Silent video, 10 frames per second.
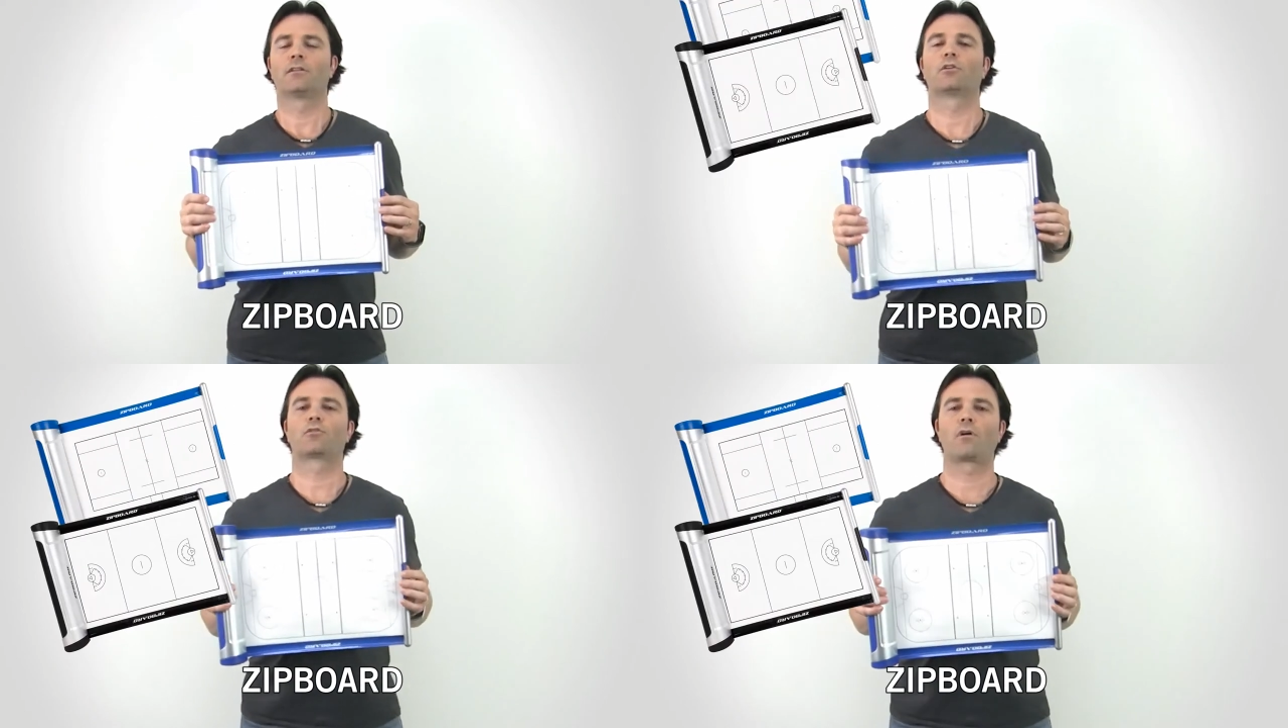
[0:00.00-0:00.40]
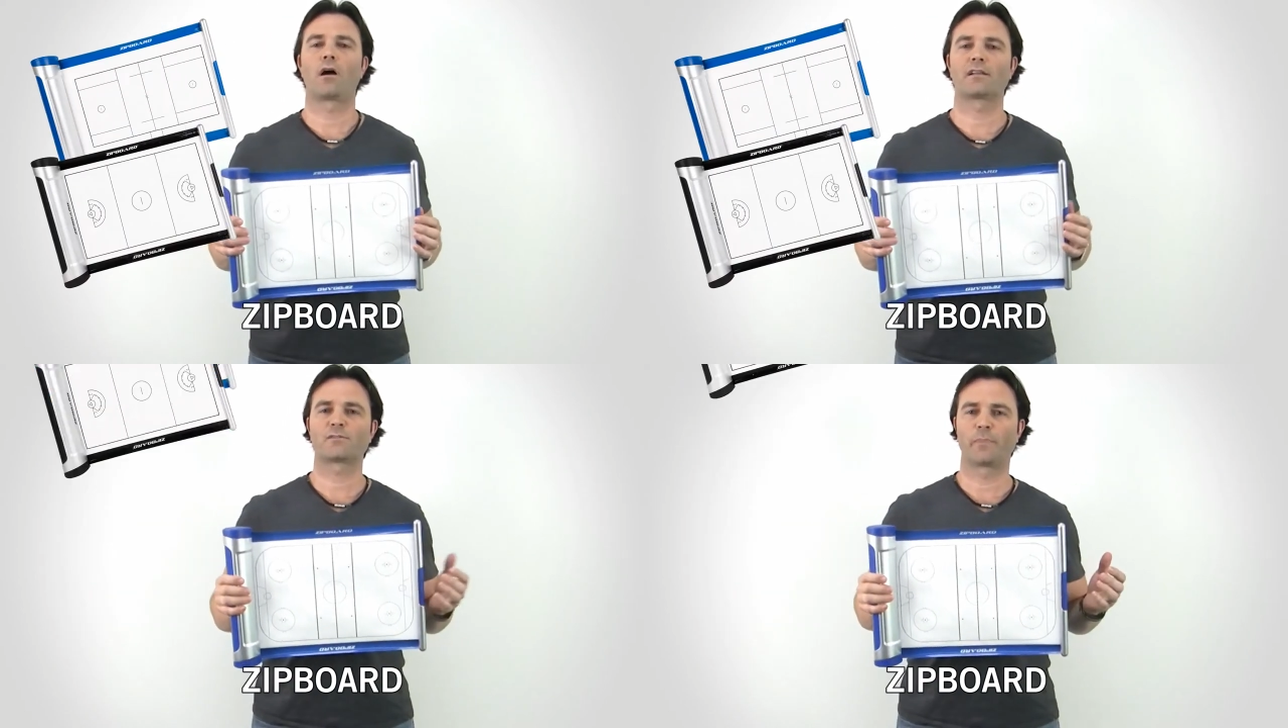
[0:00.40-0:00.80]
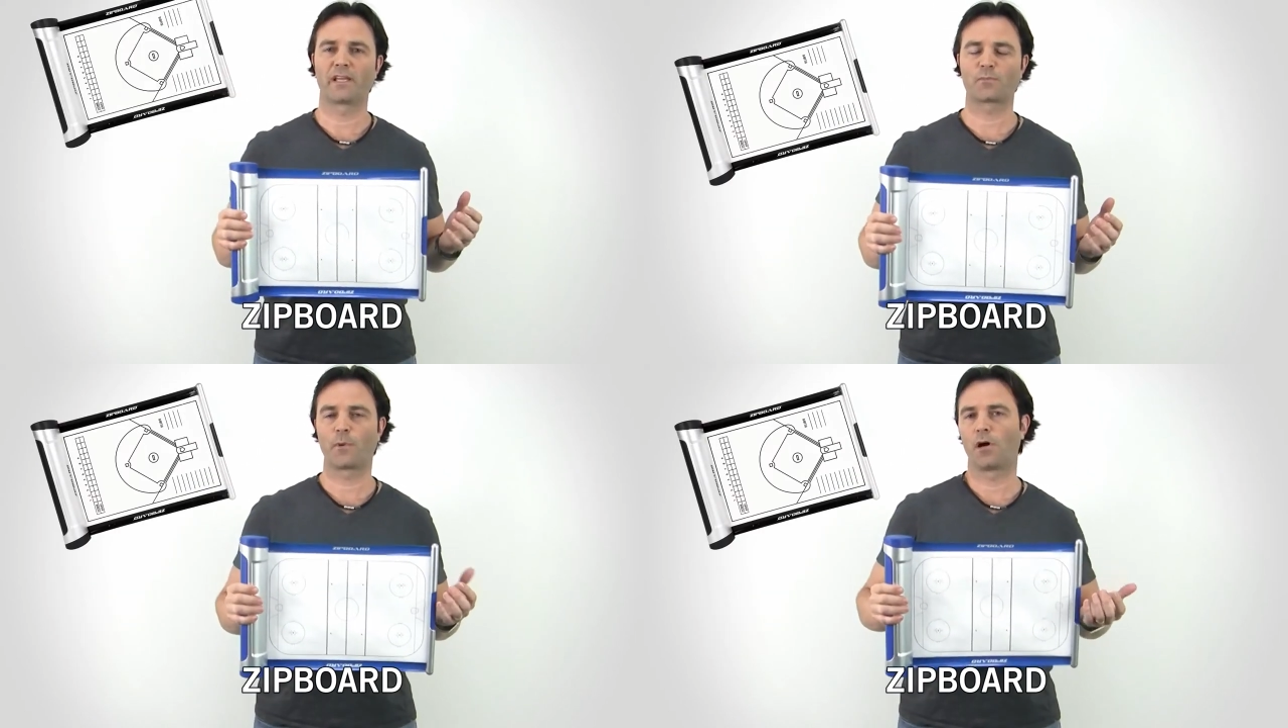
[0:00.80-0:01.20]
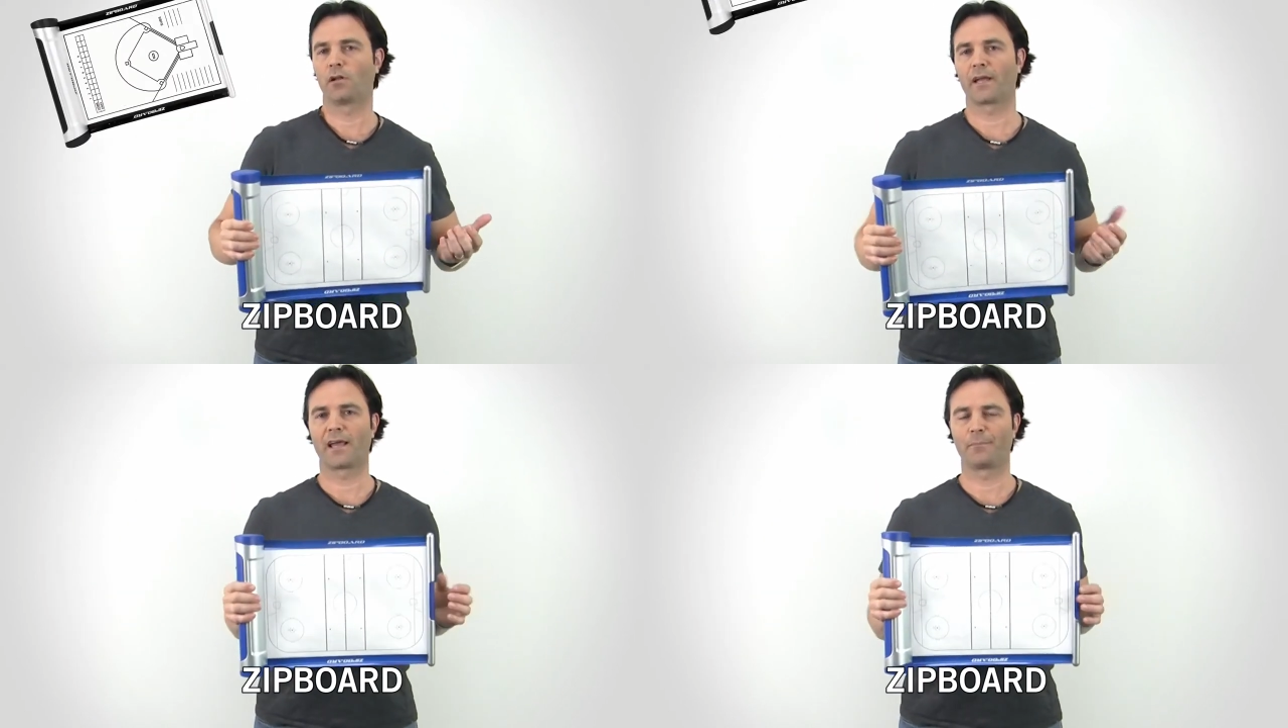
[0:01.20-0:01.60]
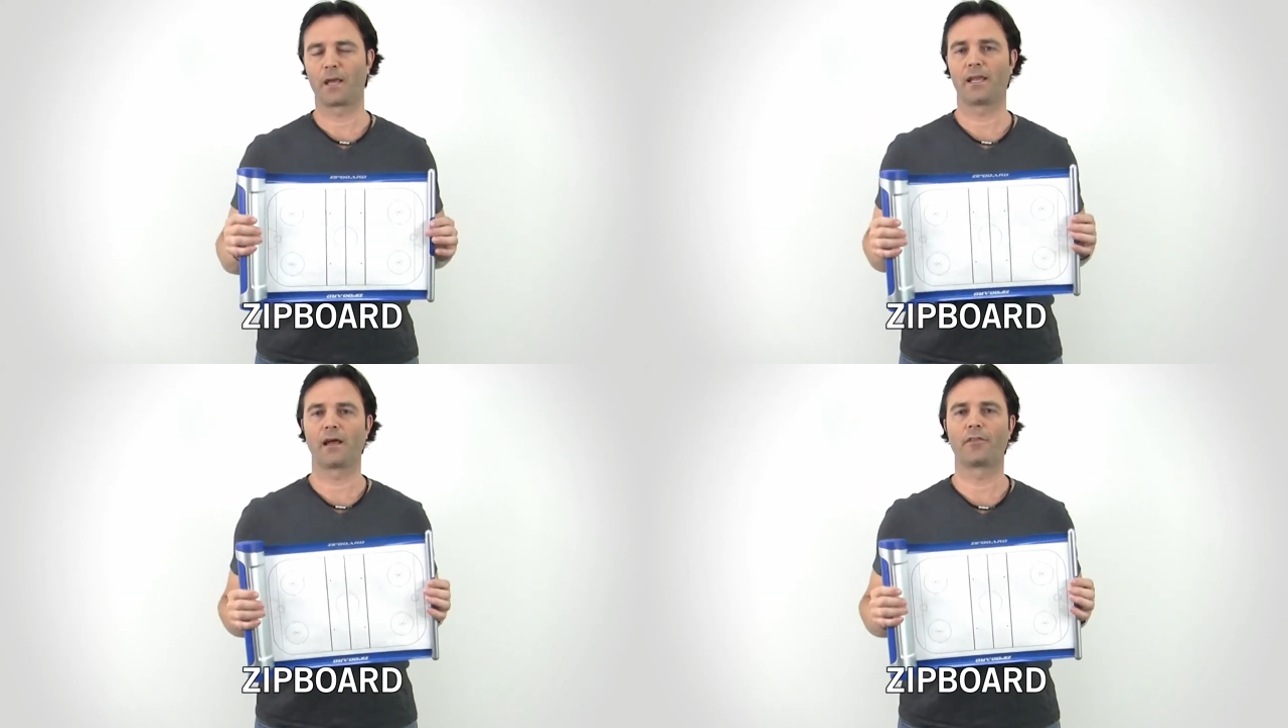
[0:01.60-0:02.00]
lacrosse, baseball, and
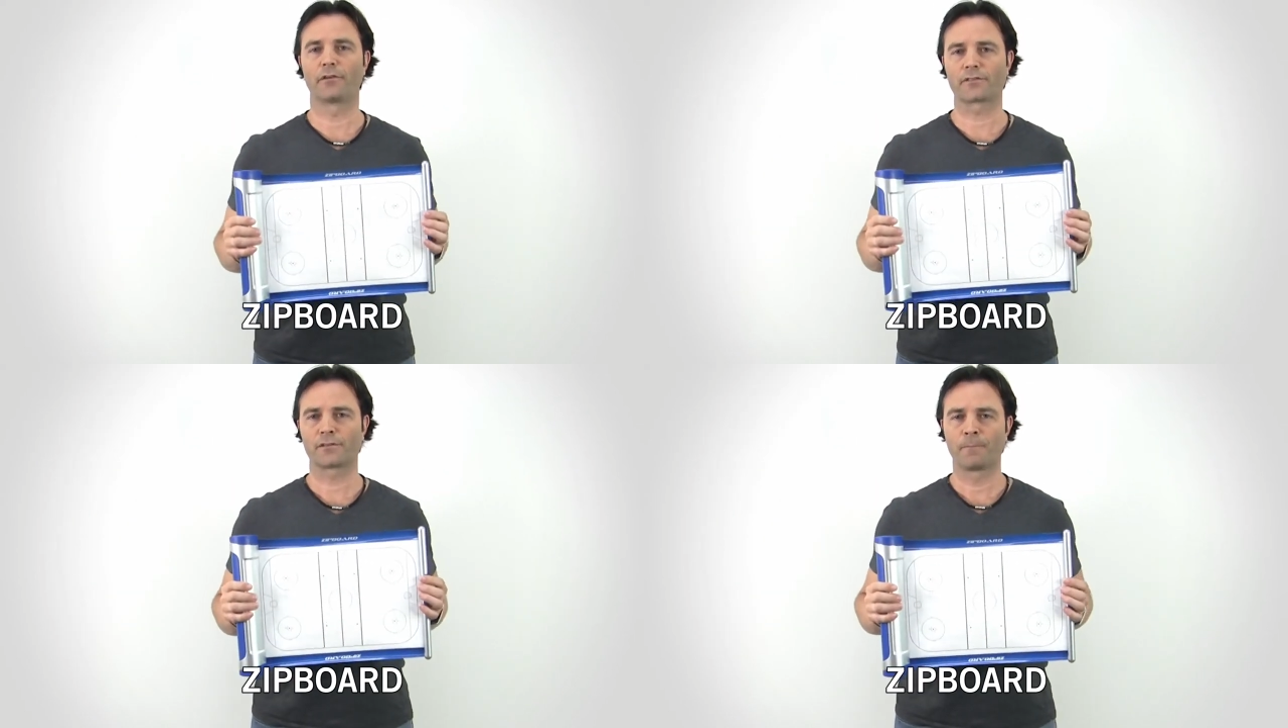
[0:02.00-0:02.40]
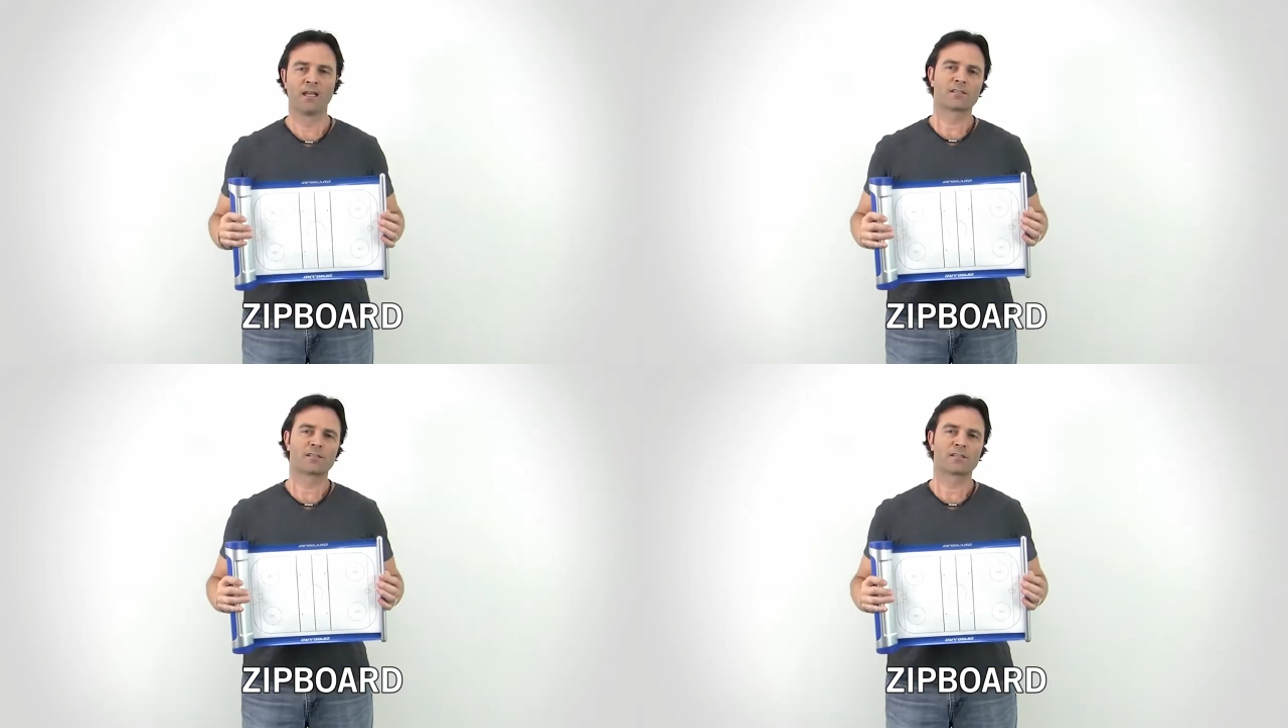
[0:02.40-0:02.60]
many others.